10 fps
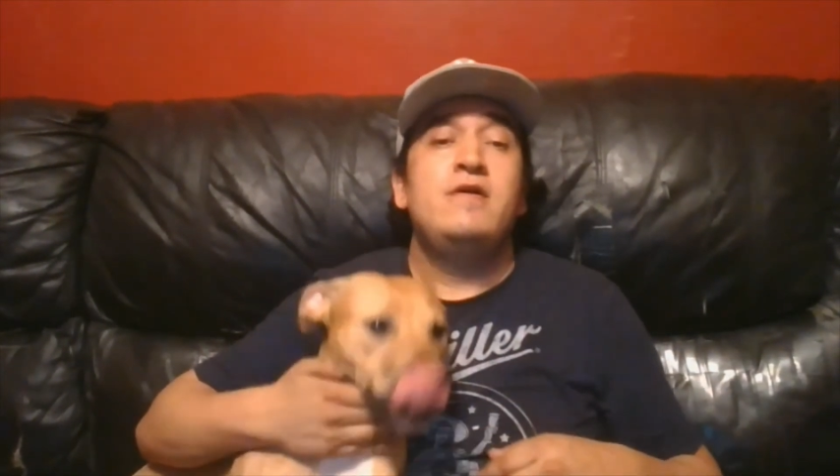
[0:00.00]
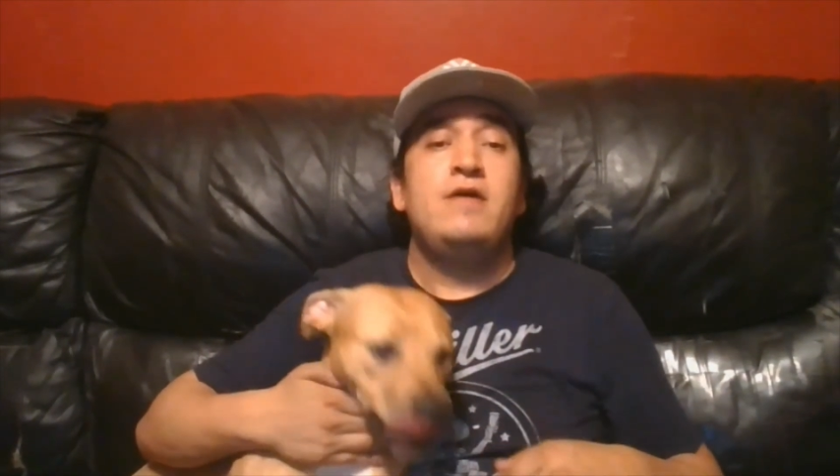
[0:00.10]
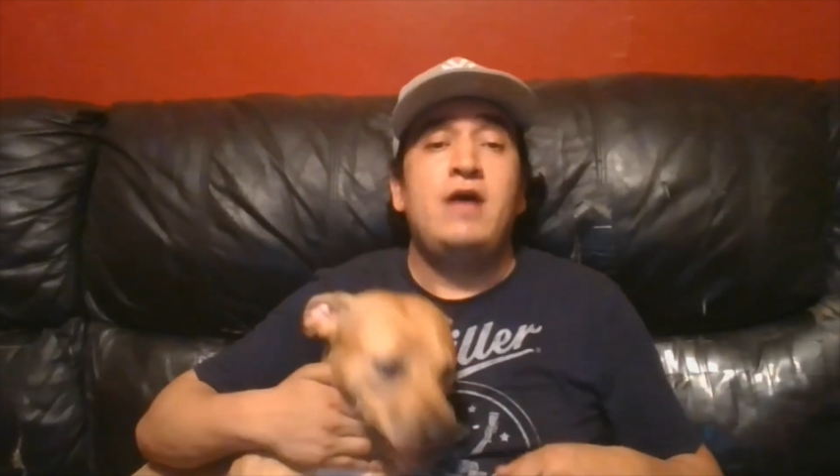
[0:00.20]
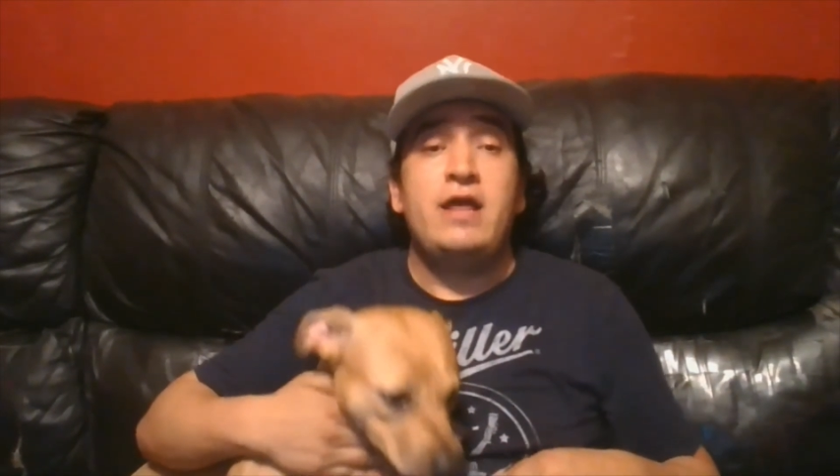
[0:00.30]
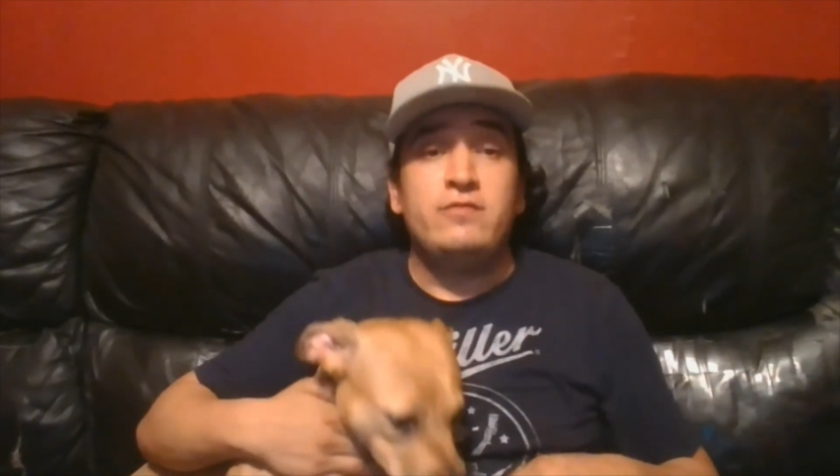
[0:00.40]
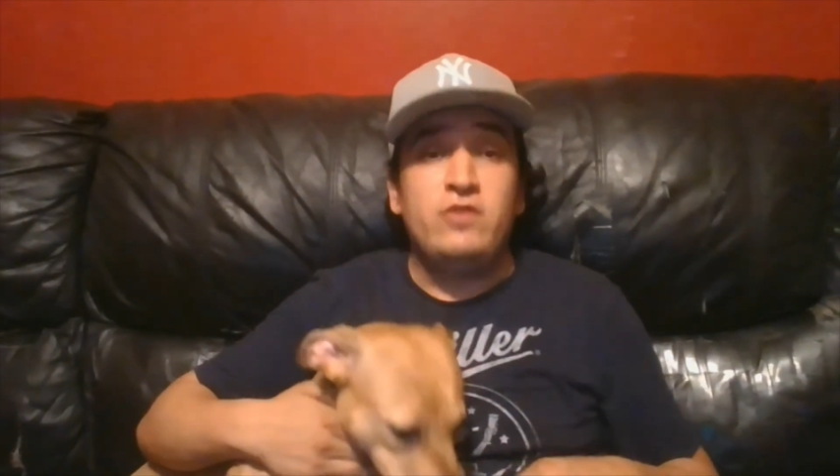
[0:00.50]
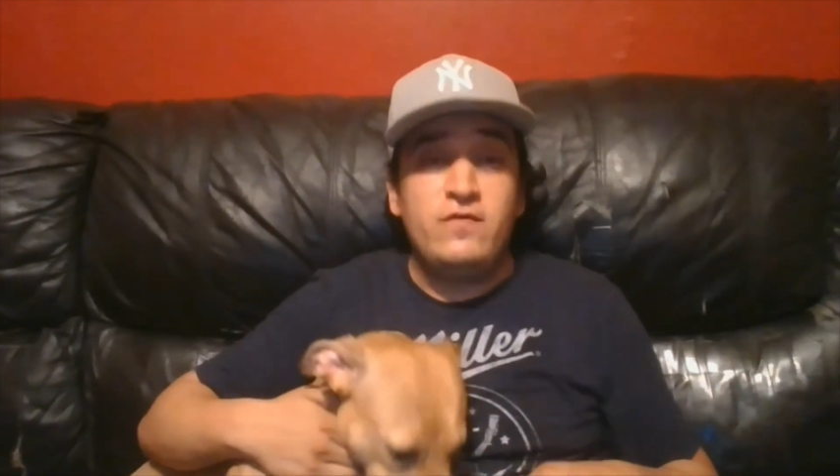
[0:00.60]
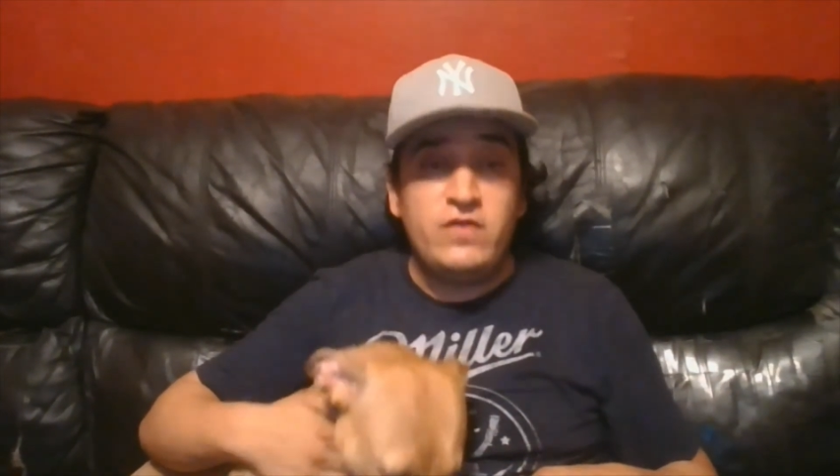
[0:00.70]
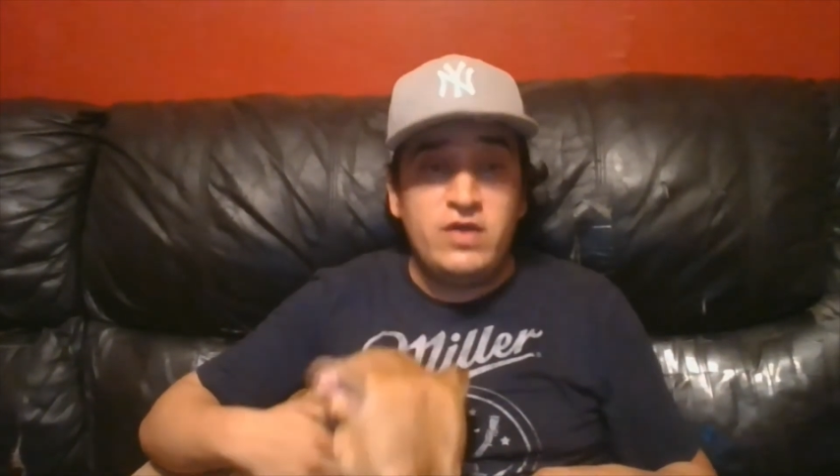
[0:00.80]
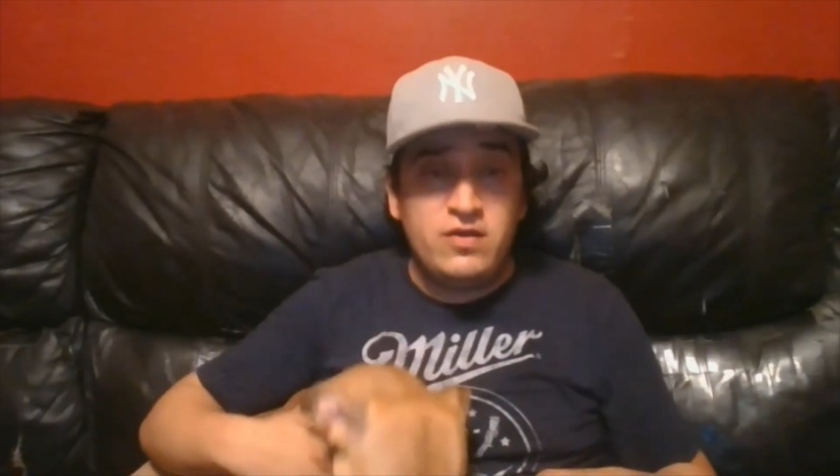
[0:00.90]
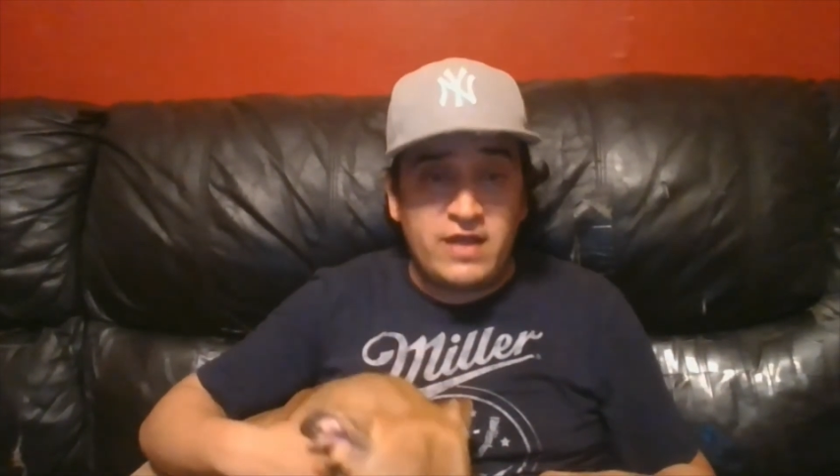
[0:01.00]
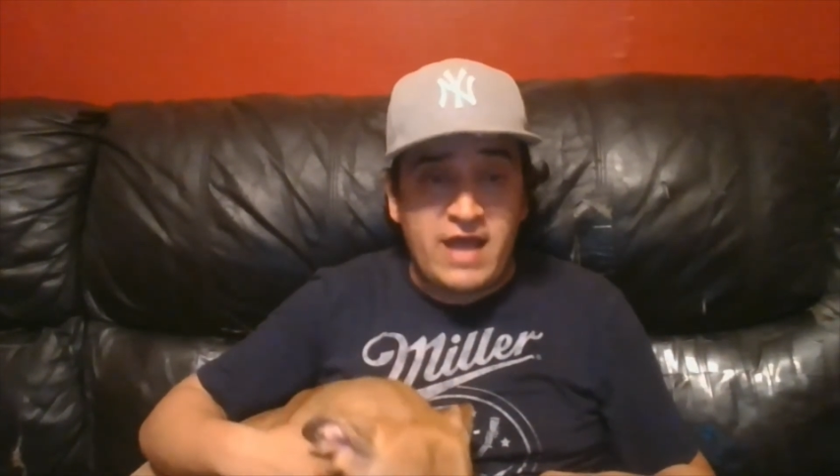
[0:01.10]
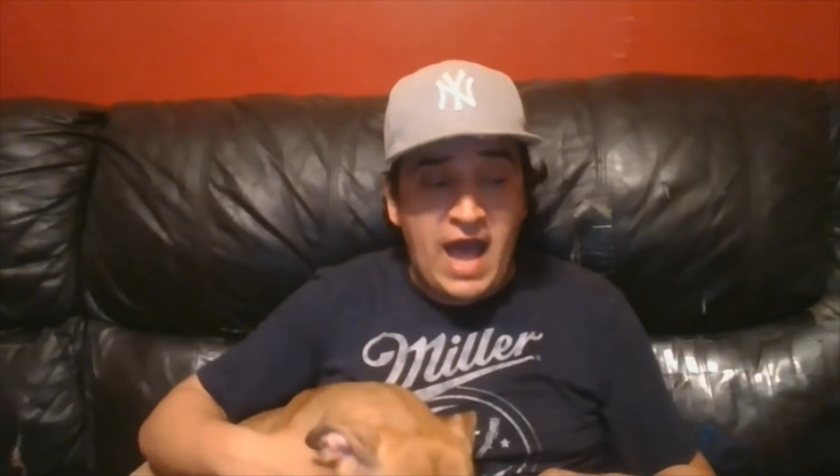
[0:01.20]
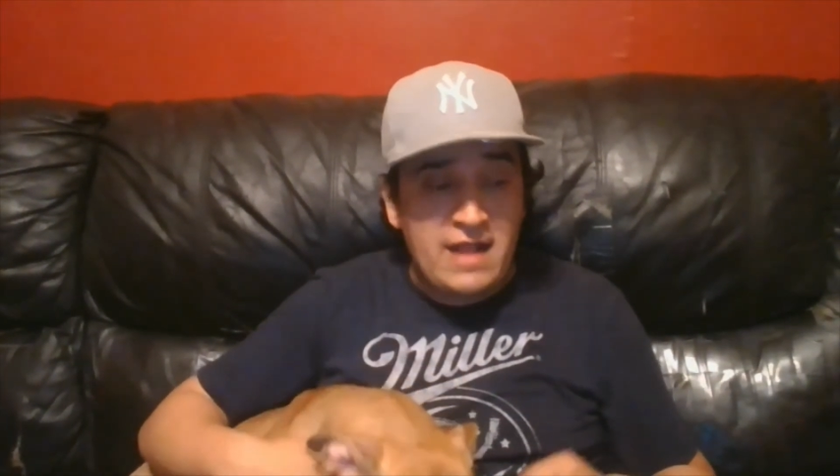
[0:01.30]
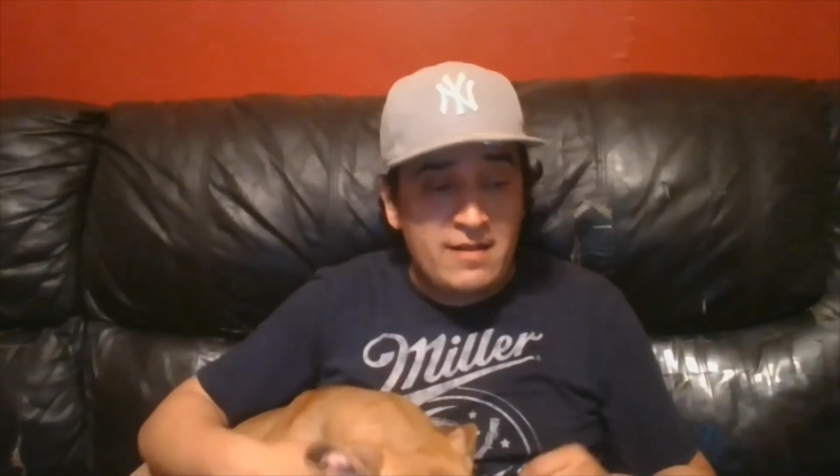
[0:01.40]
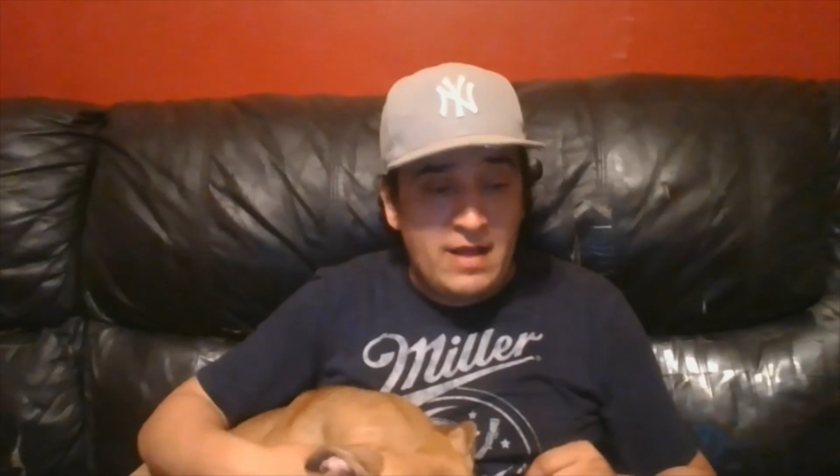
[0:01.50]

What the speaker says: I don't know if you hear the cat,